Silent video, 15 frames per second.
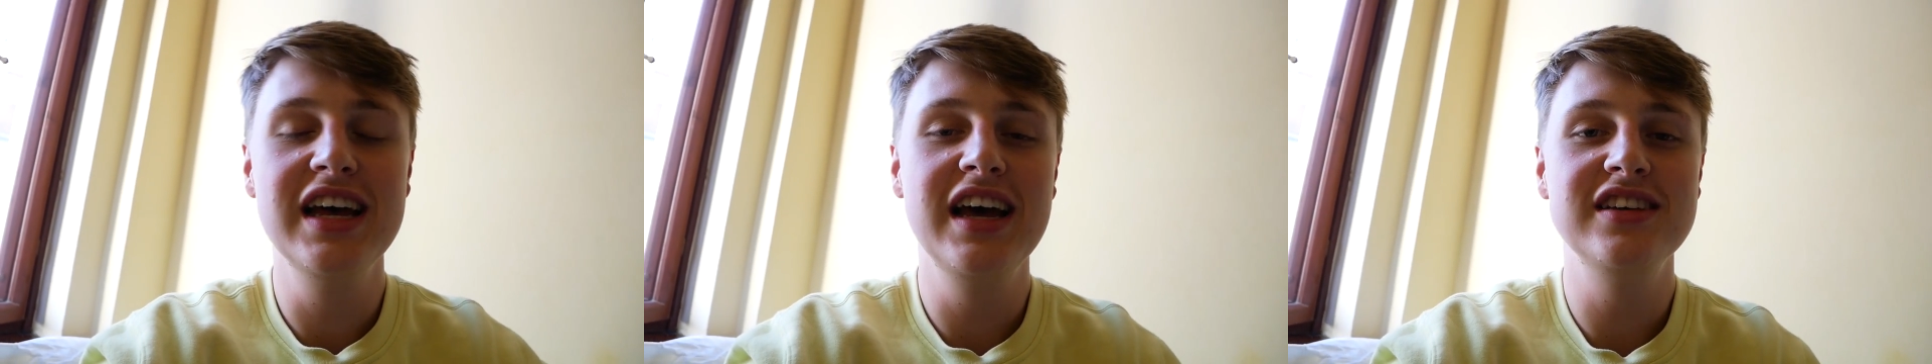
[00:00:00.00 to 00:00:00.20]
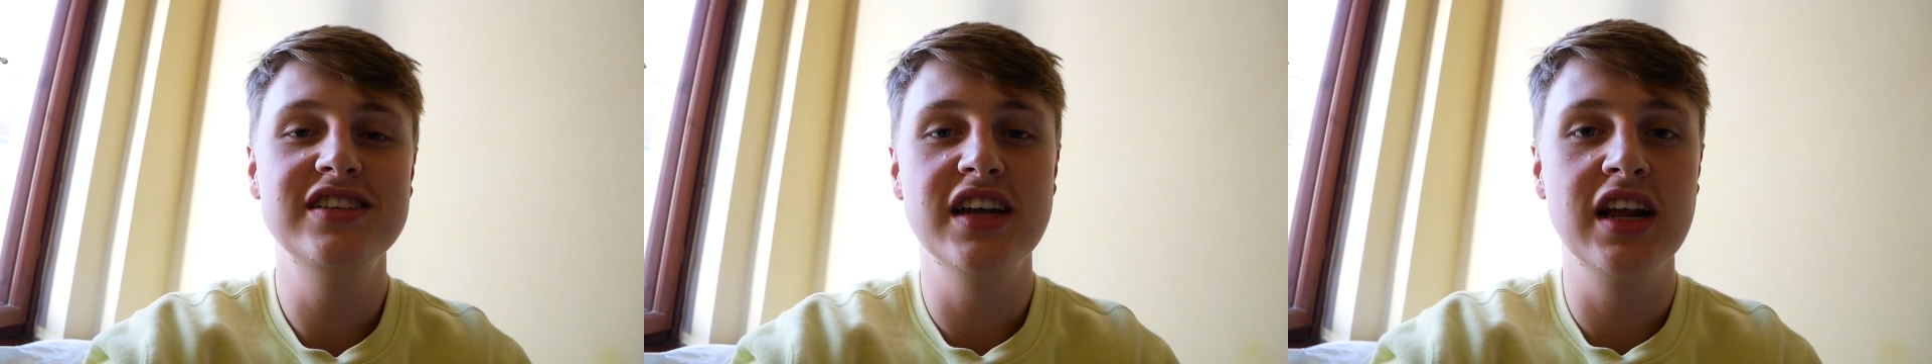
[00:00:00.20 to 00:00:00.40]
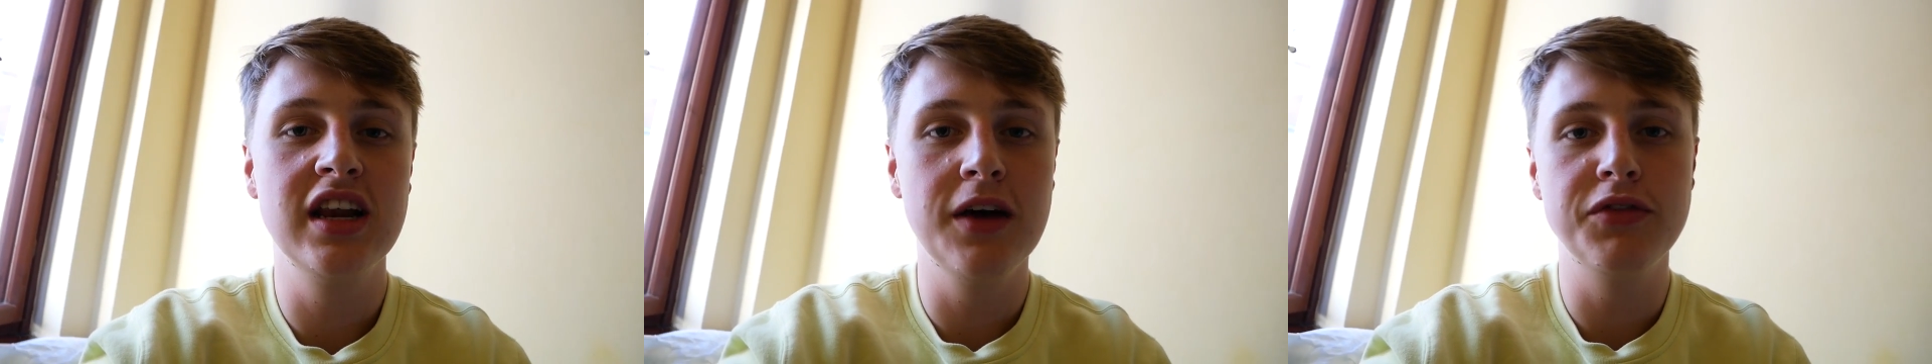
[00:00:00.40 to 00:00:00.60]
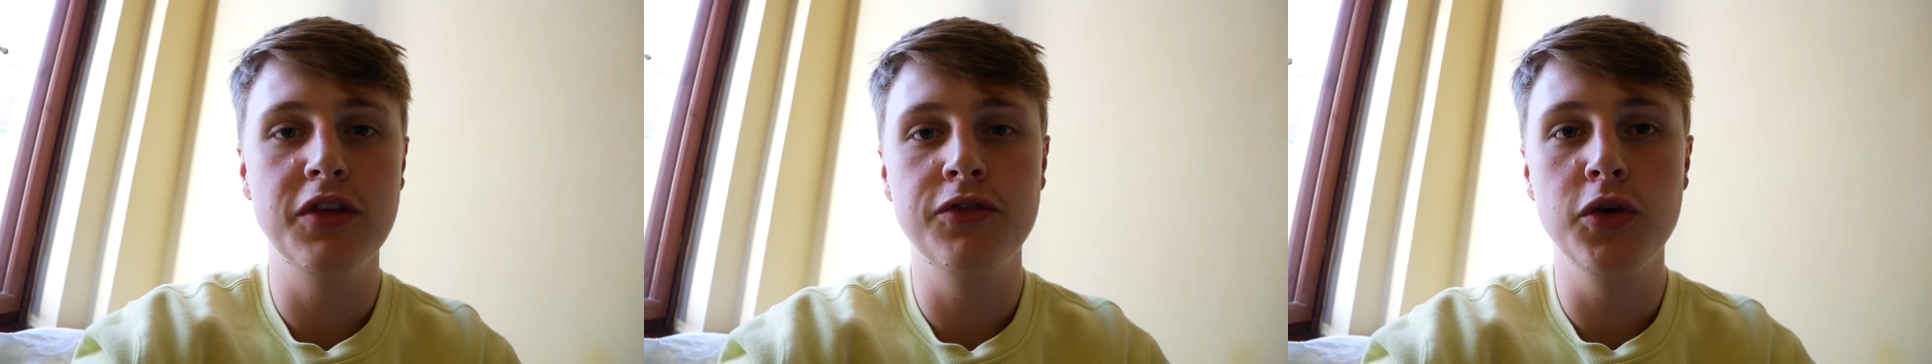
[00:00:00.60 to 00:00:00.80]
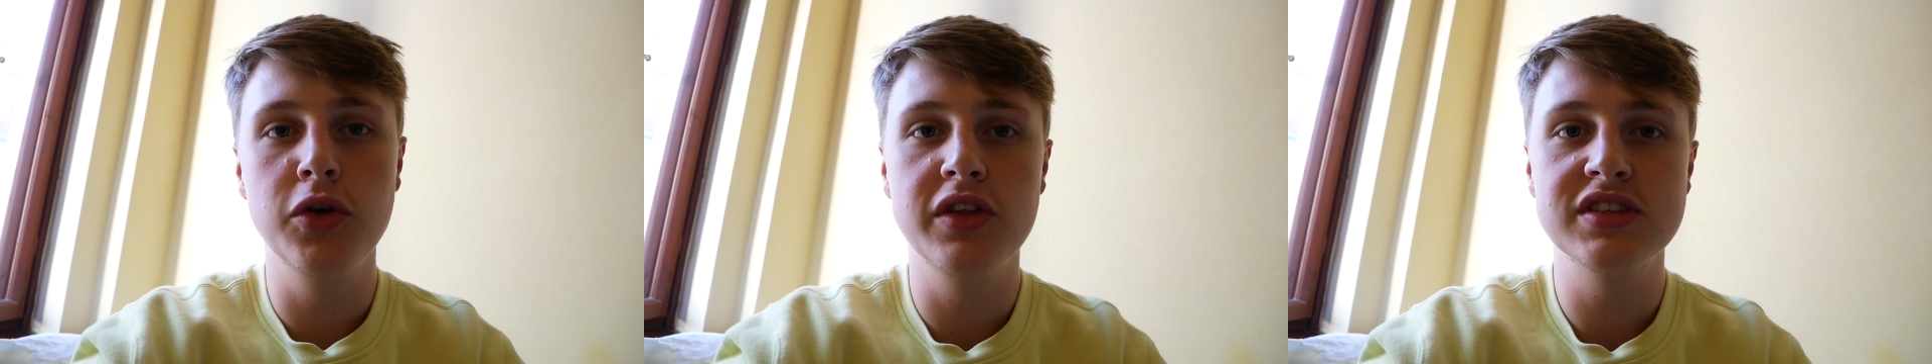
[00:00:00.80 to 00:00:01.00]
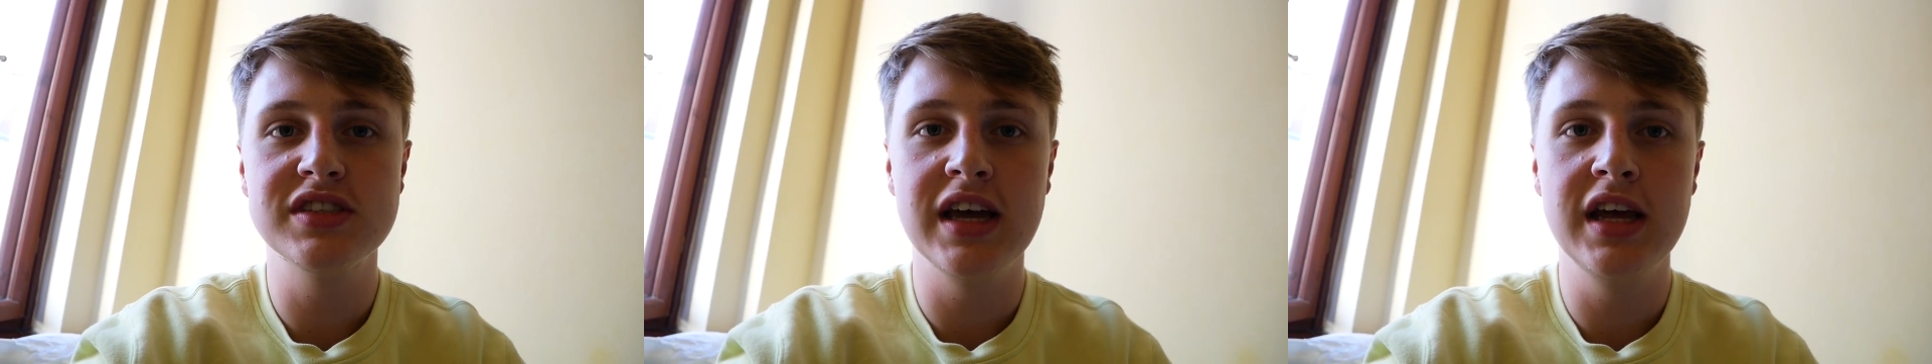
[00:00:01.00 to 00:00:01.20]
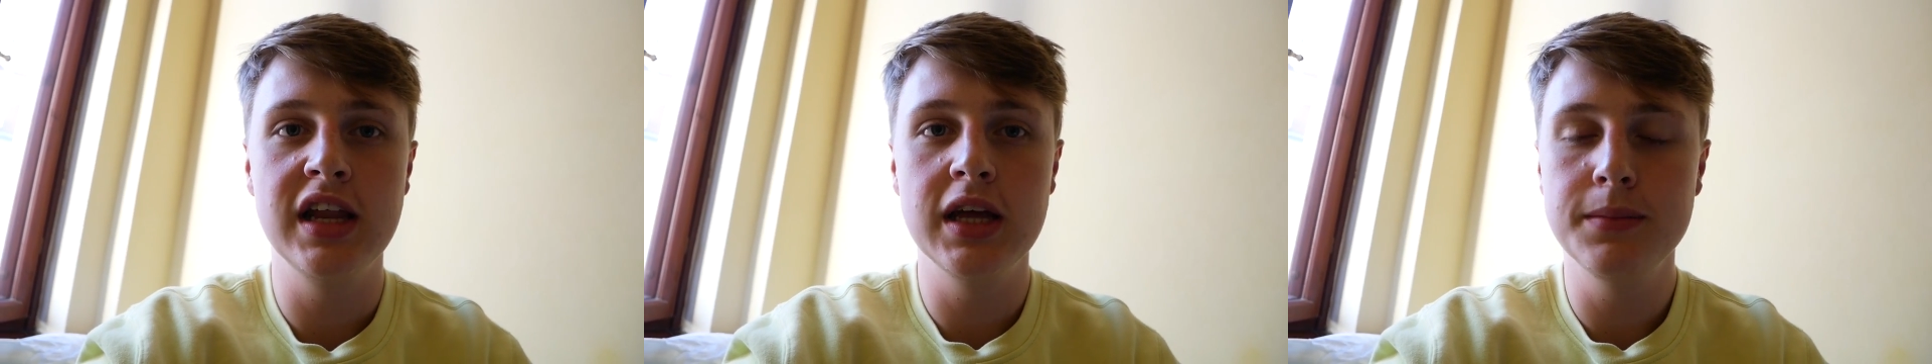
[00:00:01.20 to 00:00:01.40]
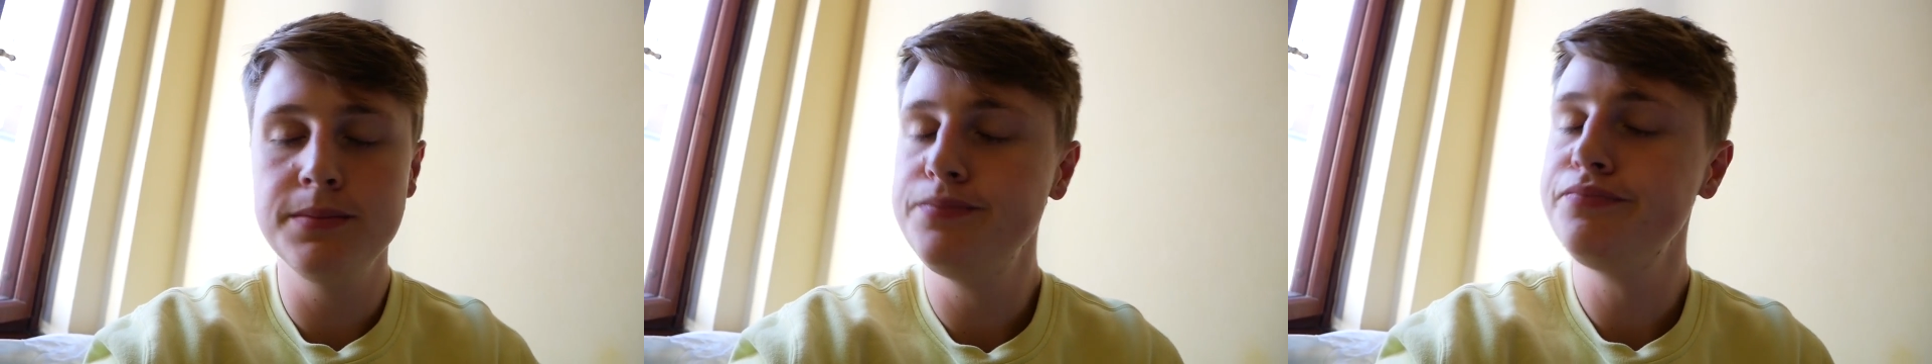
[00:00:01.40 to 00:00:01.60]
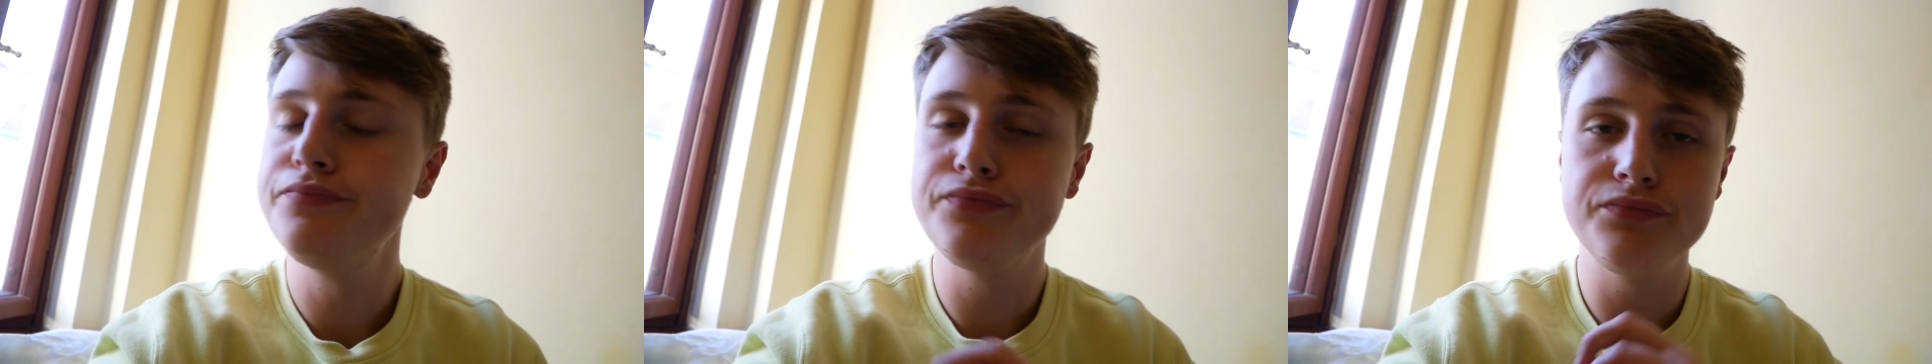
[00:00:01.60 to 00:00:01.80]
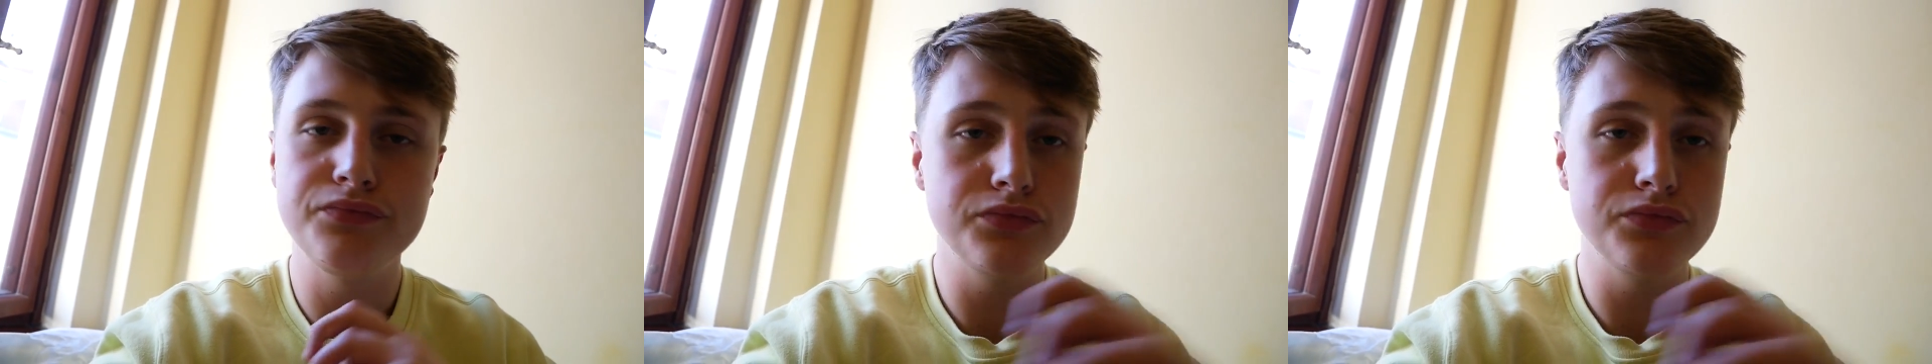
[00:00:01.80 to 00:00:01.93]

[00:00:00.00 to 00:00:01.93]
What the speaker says: He said he loved the view of the stadium